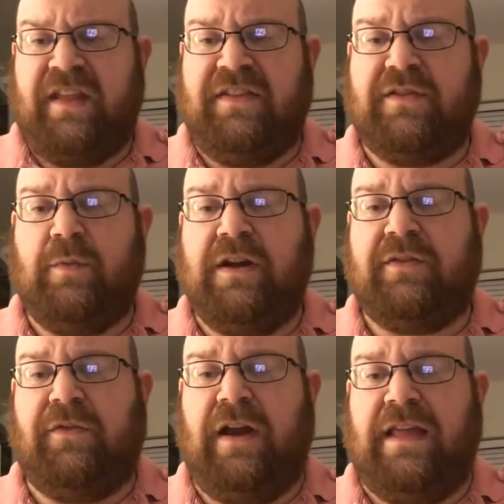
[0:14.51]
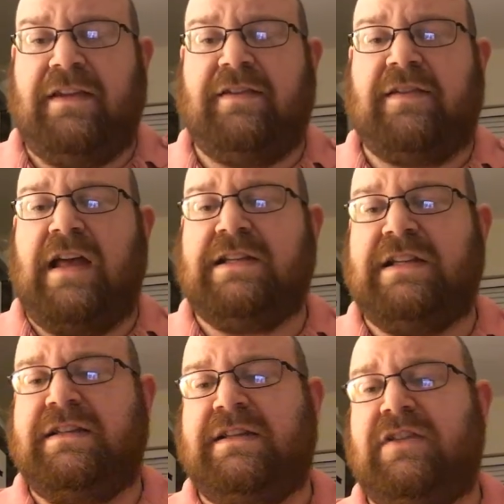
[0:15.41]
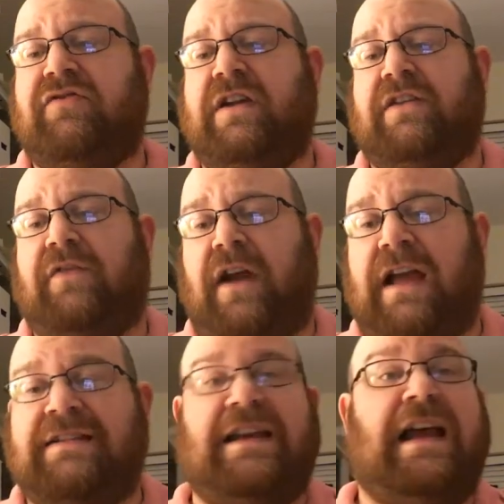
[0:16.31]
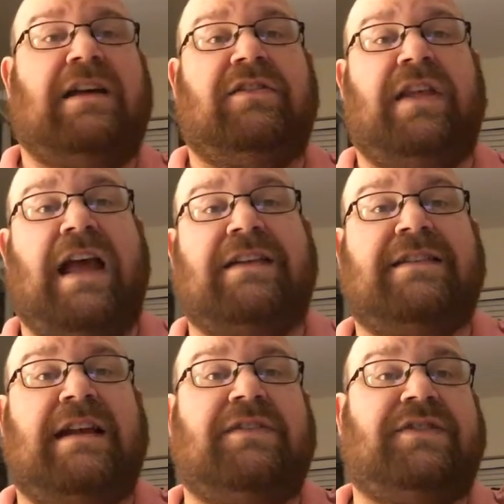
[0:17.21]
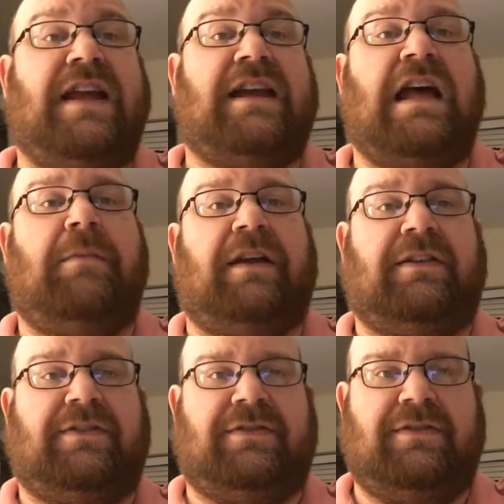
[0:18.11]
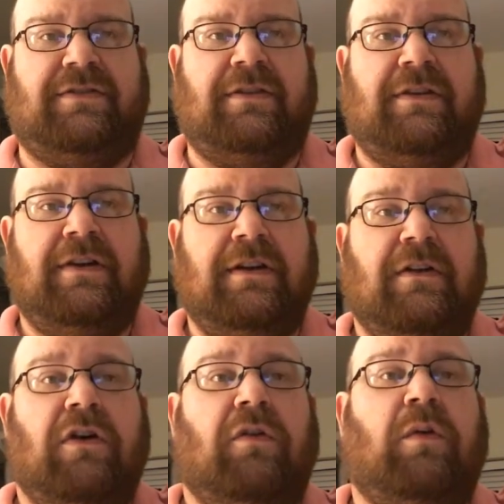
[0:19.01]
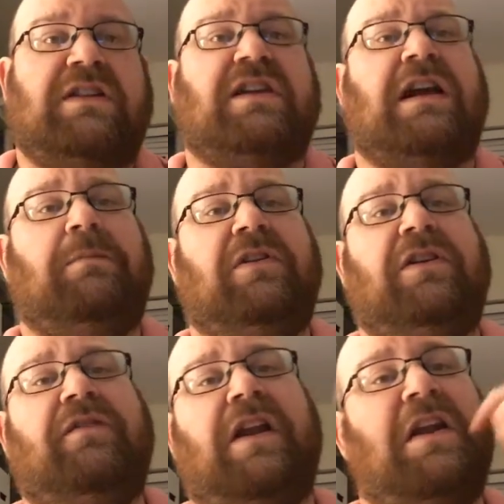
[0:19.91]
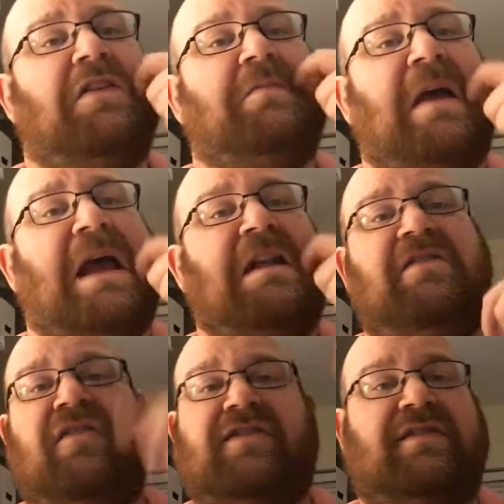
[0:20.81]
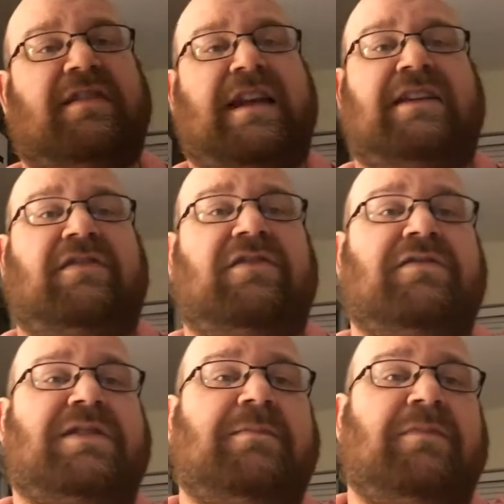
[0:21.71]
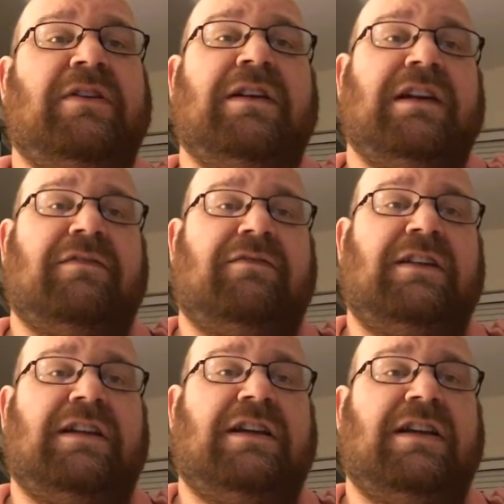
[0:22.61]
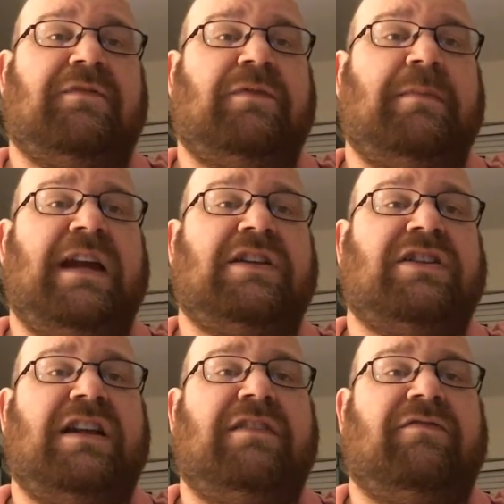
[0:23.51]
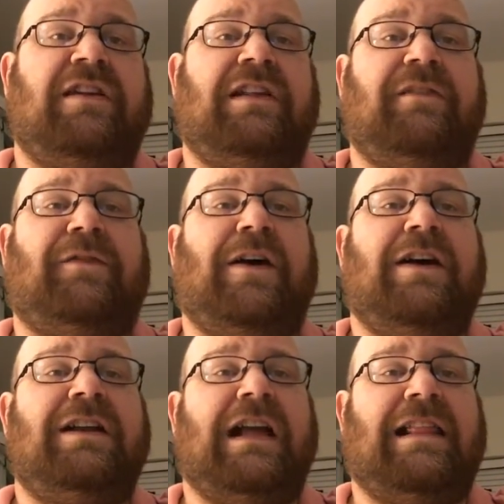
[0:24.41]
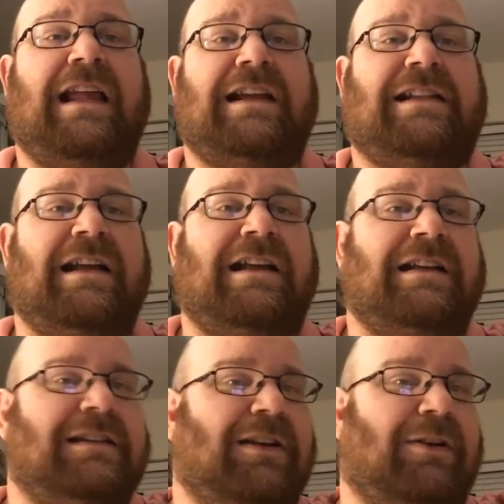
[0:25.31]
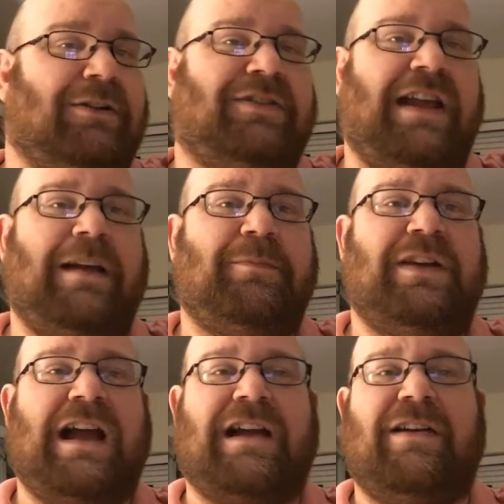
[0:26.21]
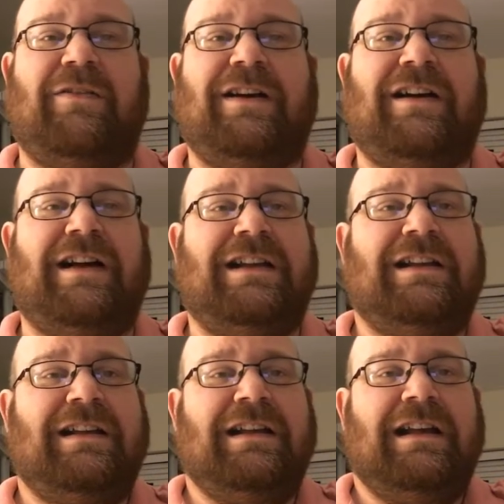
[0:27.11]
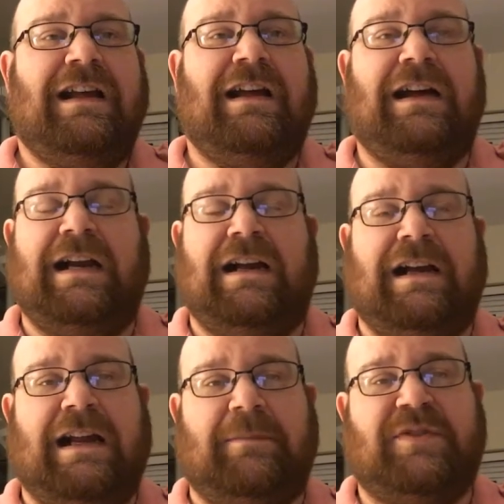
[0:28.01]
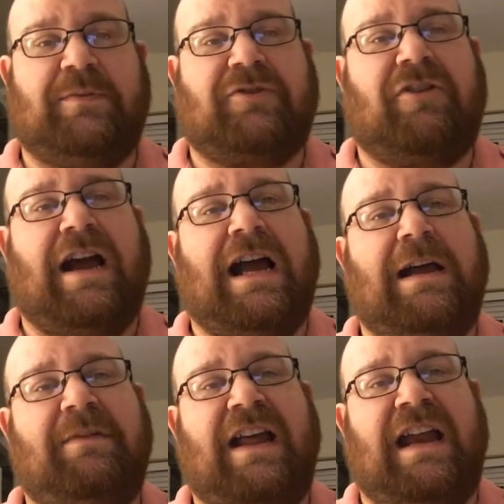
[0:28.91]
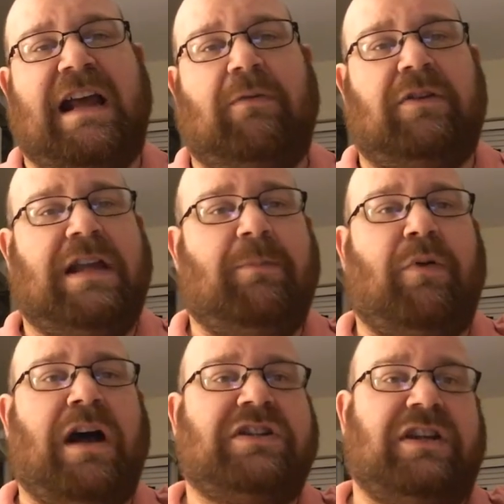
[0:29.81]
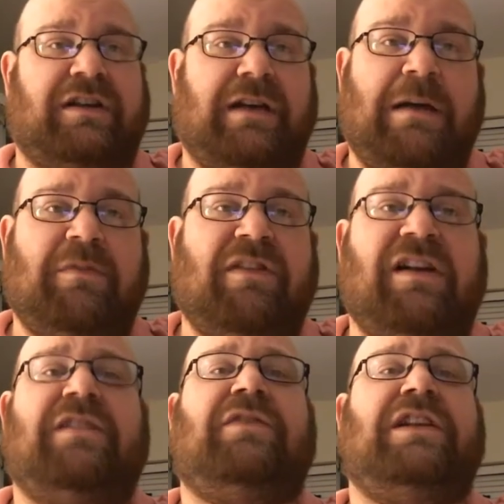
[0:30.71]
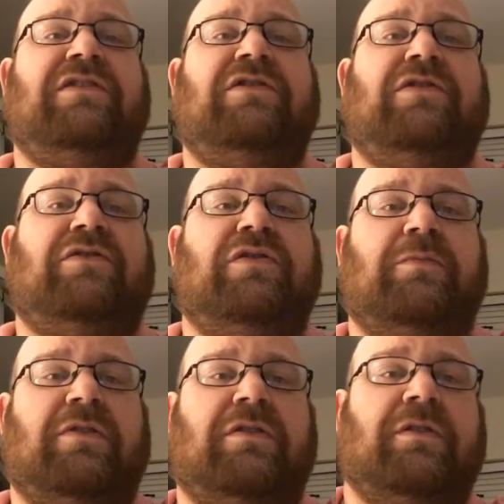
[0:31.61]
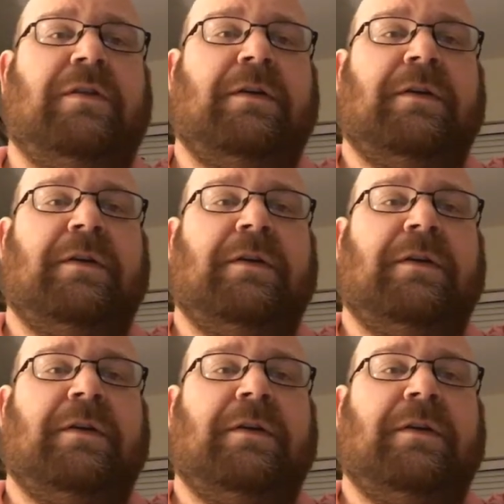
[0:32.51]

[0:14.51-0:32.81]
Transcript: This contest entry is for Exilestate Comics. Watched a couple of your videos, man. Looks like you're doing some really good information, really fun. I like the whole setup you got going on, and I'm subscribed, and I will keep watching. I'm a relatively new YouTuber.